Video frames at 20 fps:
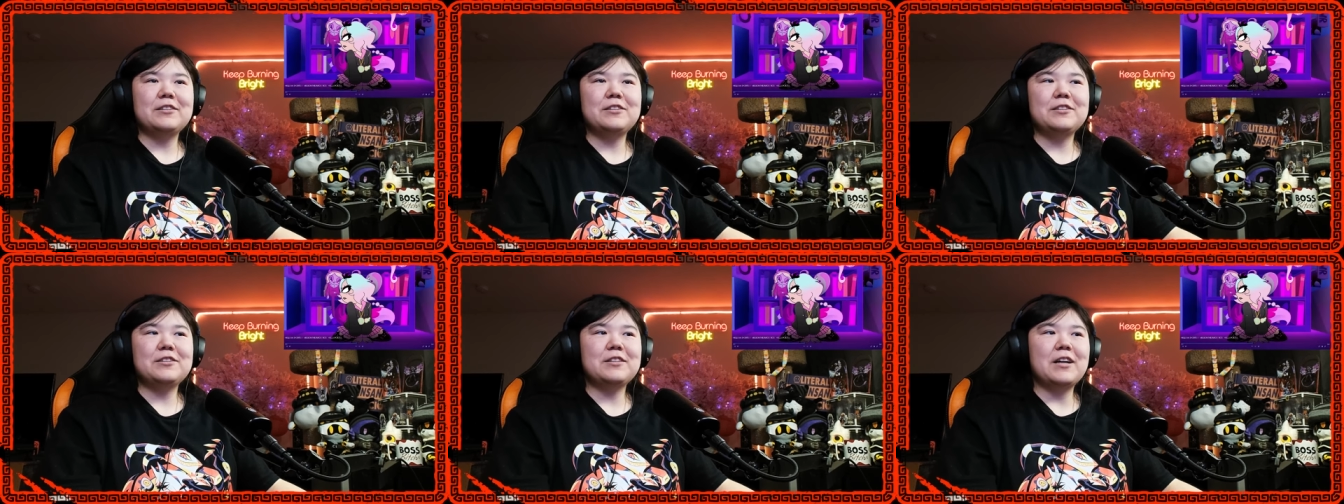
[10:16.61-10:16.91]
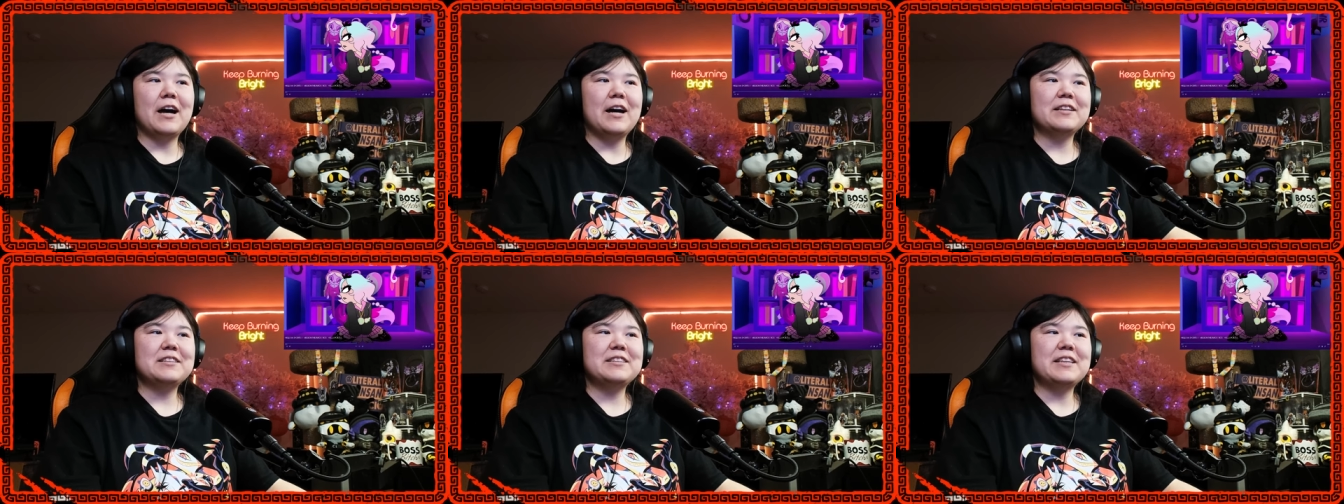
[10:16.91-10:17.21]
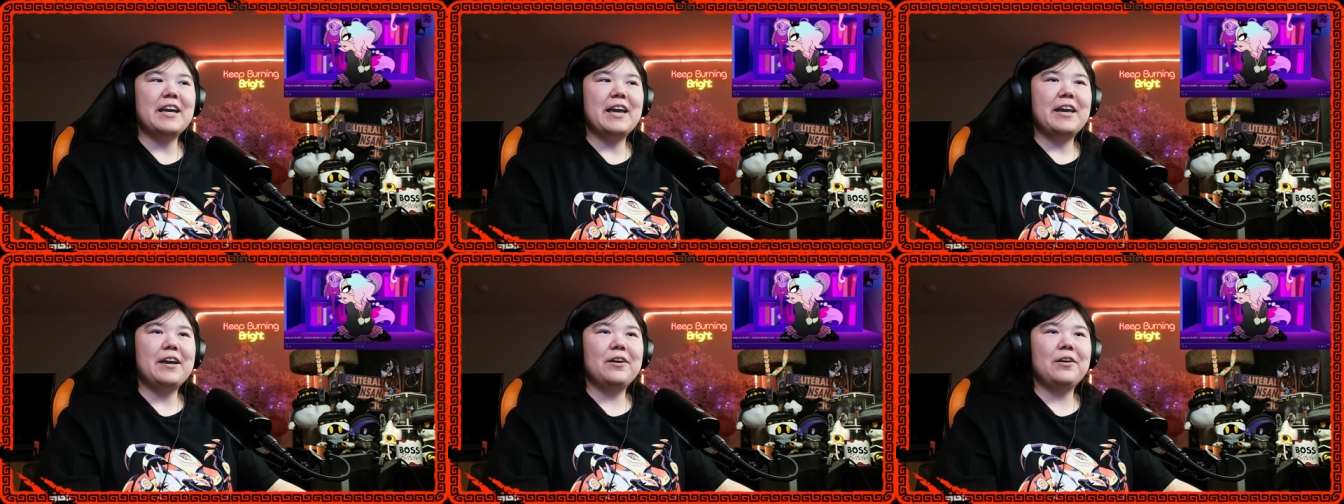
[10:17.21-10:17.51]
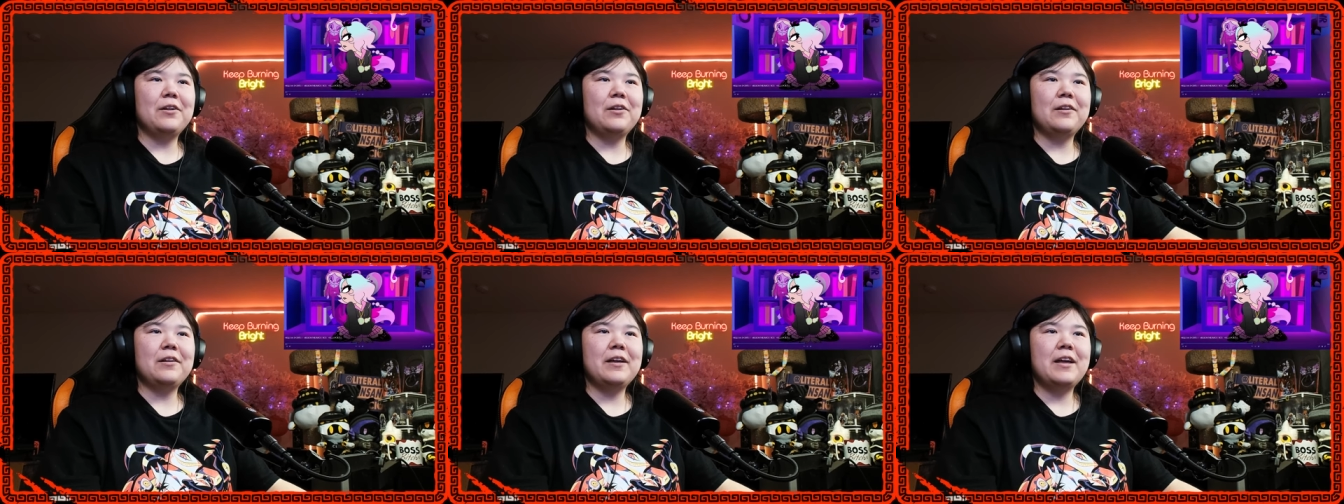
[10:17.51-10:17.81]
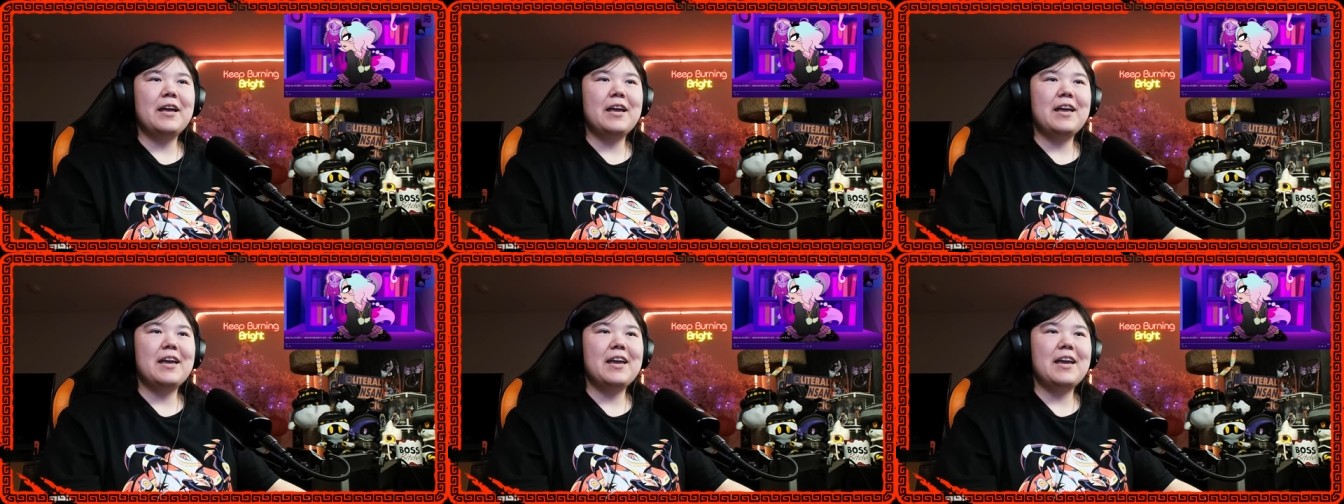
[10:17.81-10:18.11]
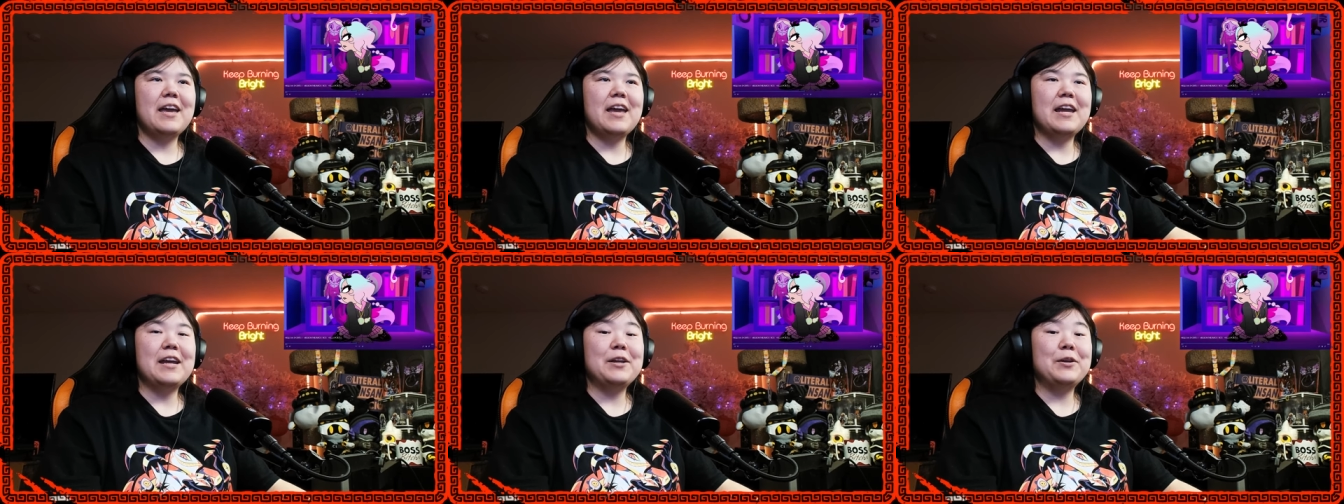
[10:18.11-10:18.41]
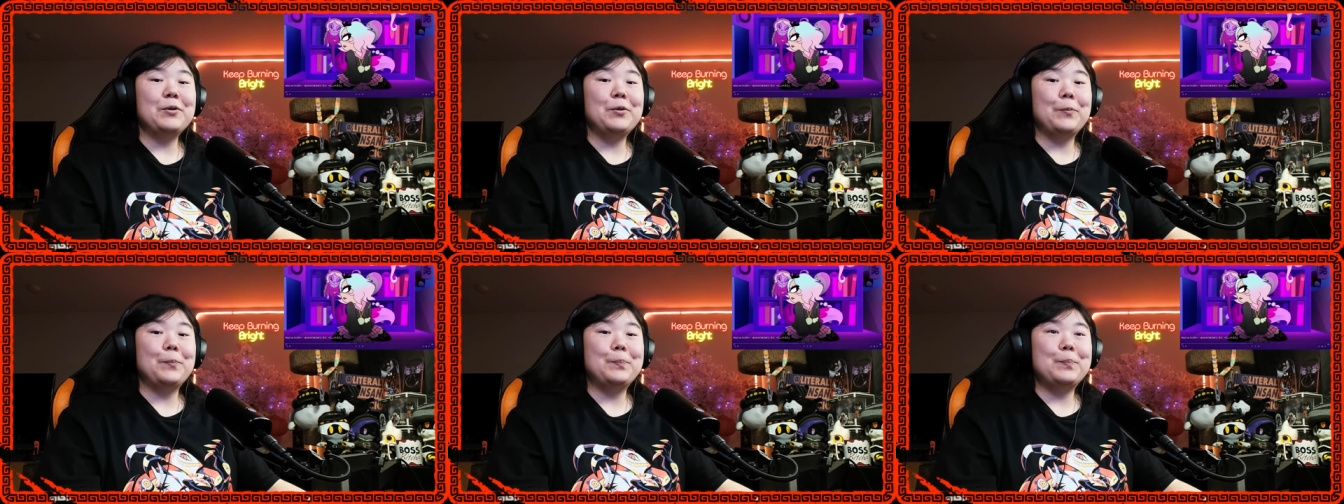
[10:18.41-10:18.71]
she's got tail,
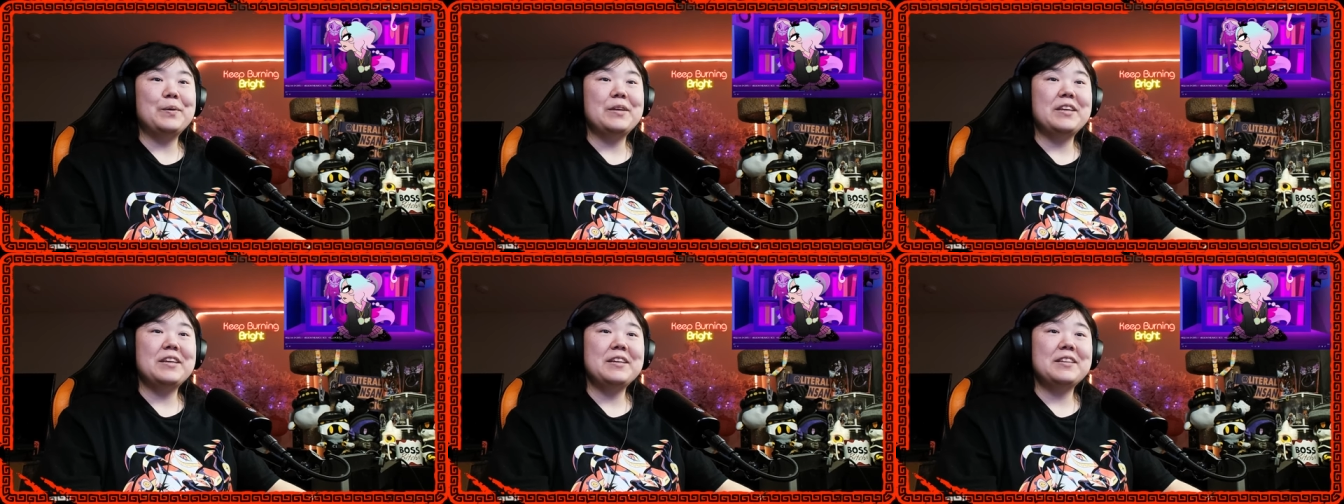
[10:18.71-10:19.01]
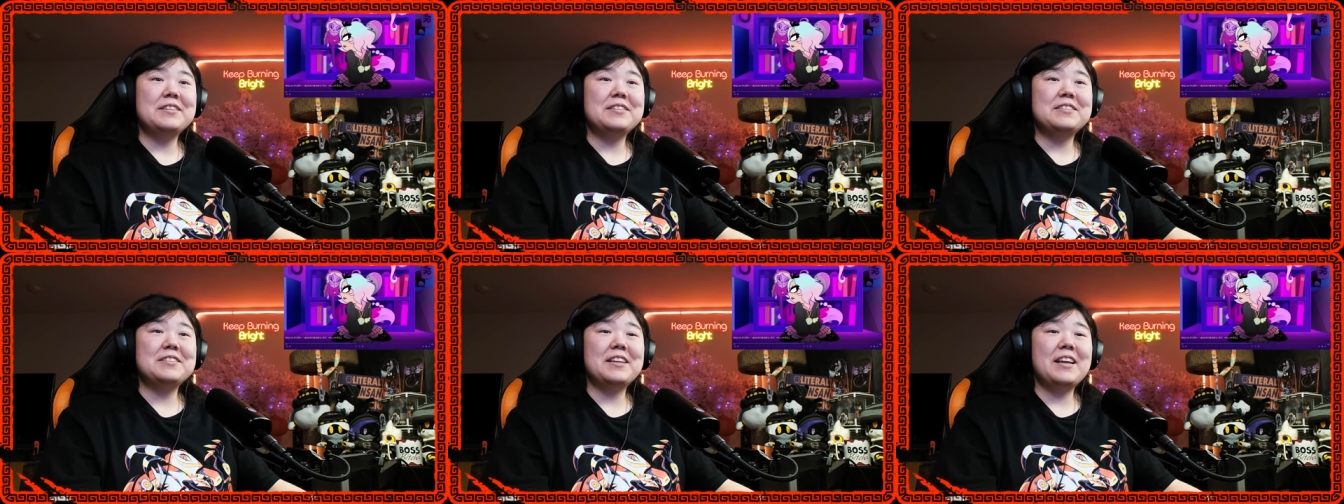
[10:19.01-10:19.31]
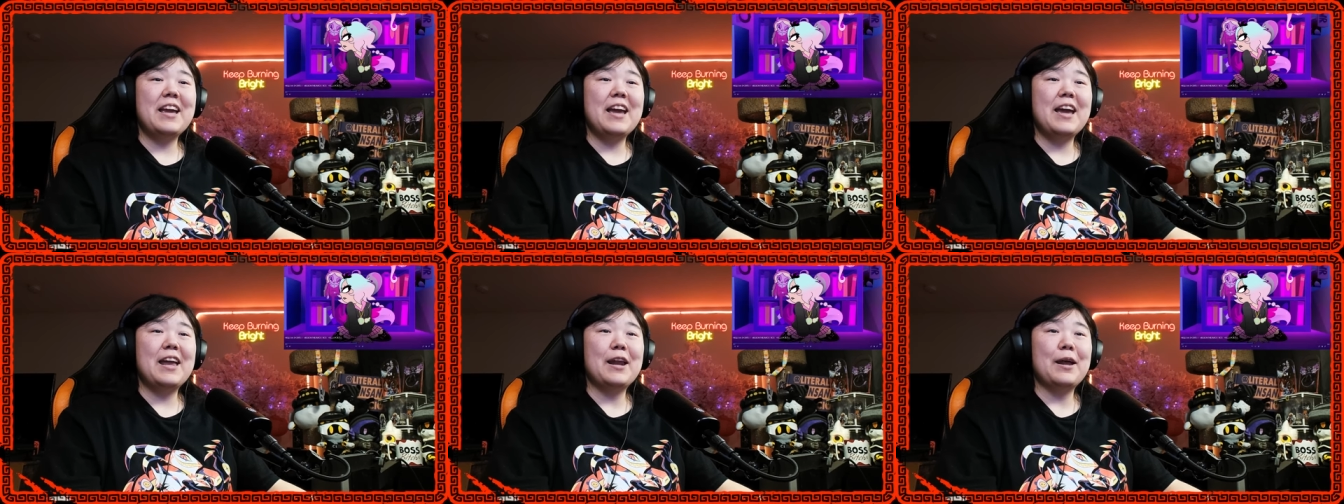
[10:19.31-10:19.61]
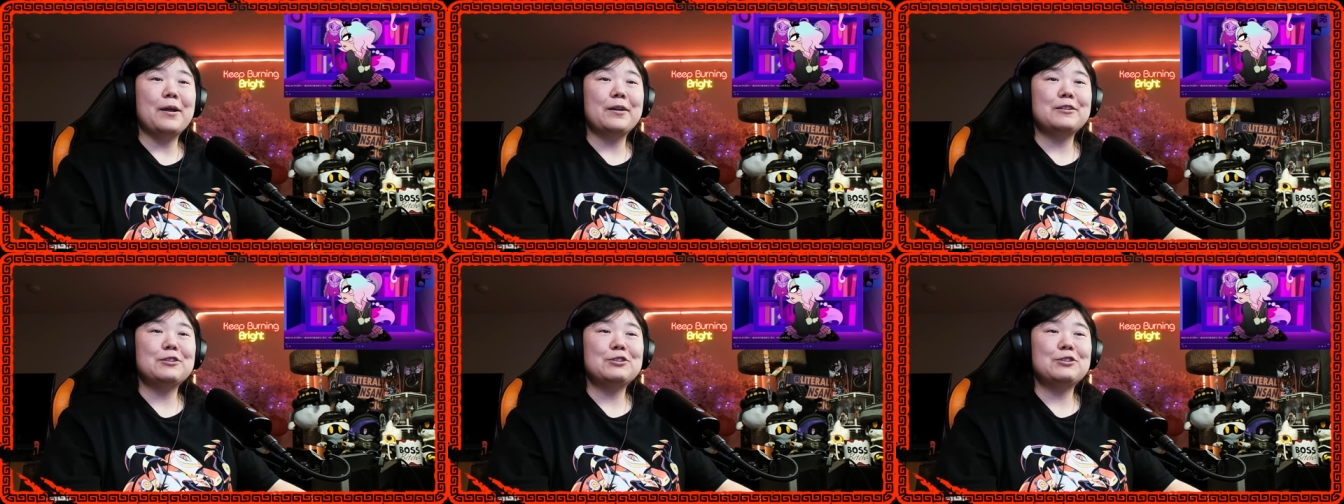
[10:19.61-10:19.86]
anal beads, and